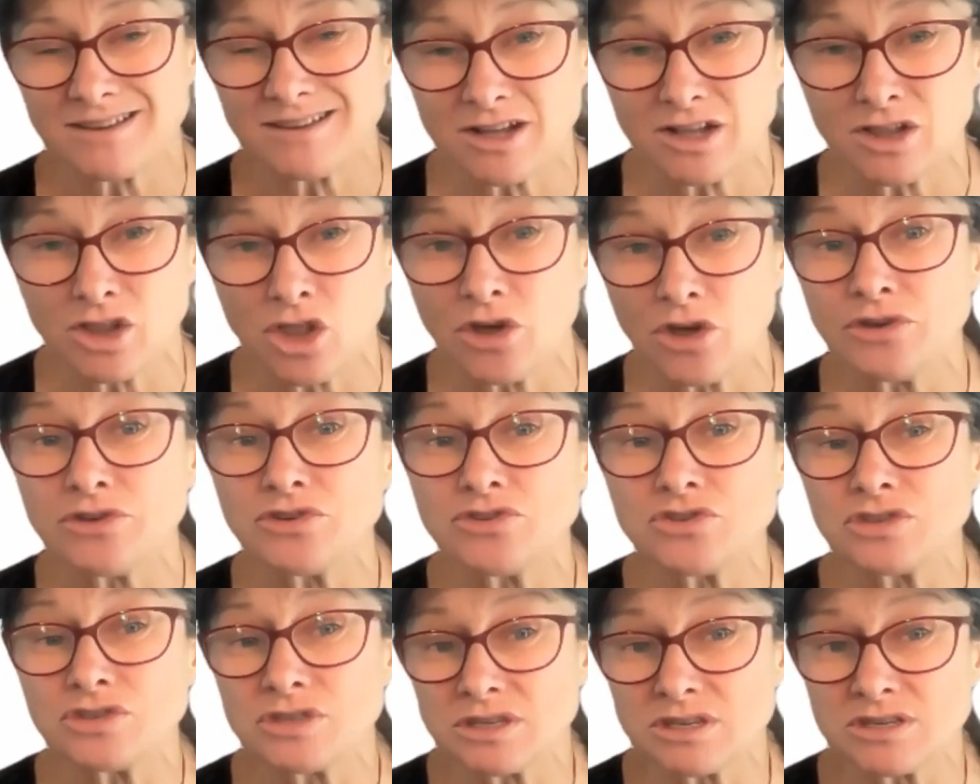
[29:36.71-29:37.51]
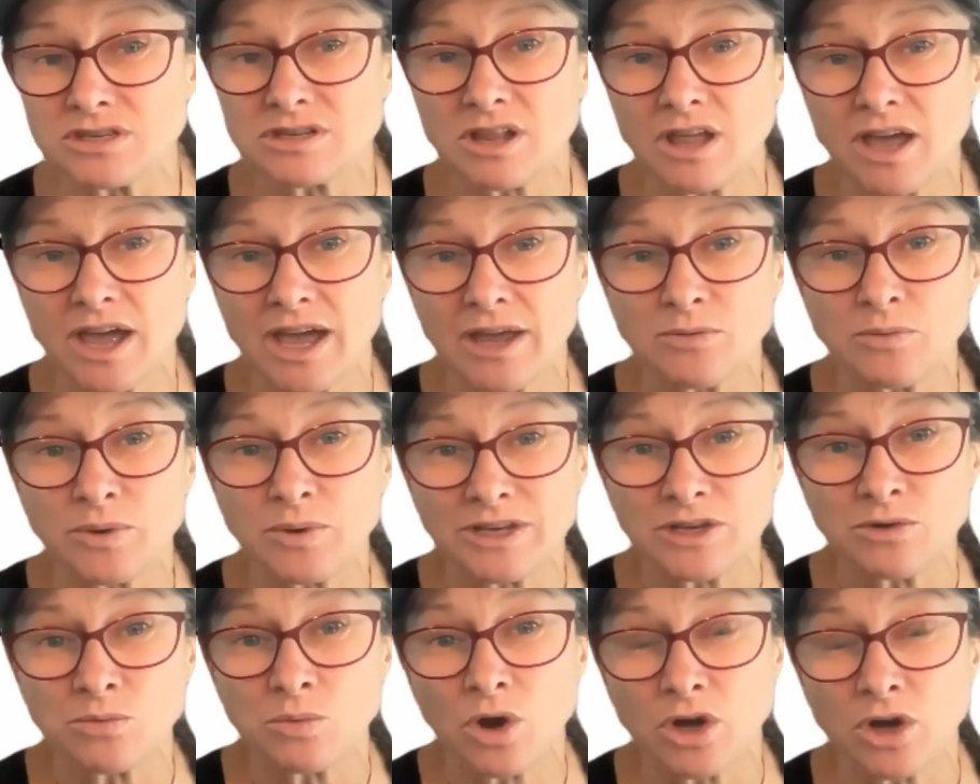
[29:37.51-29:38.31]
close the slide
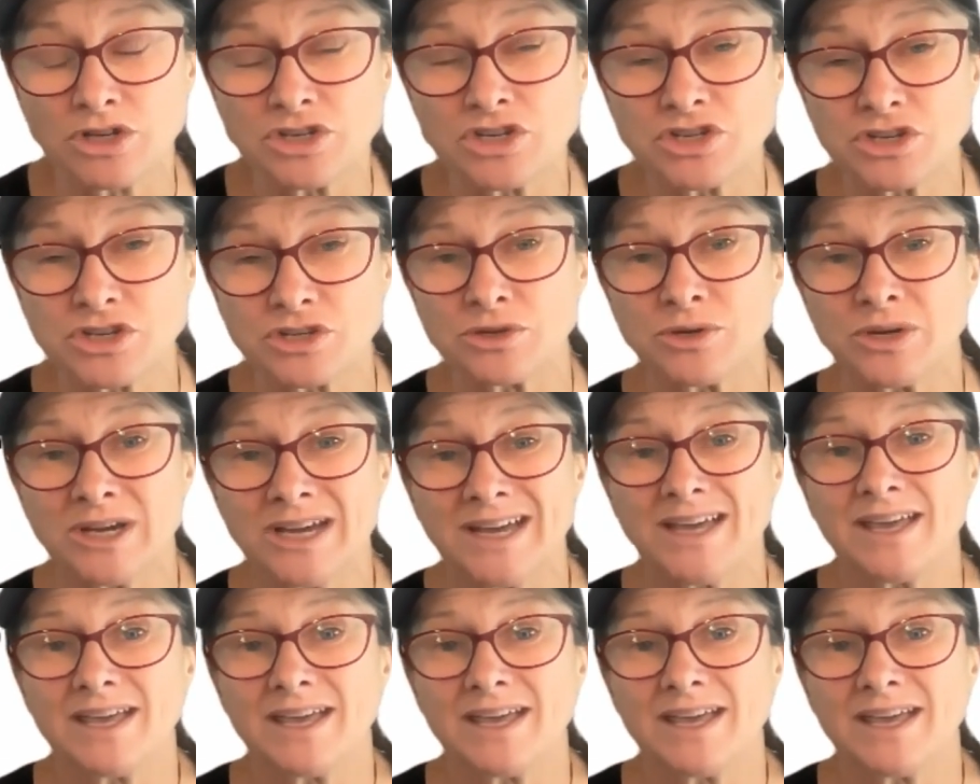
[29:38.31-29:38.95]
when you want to.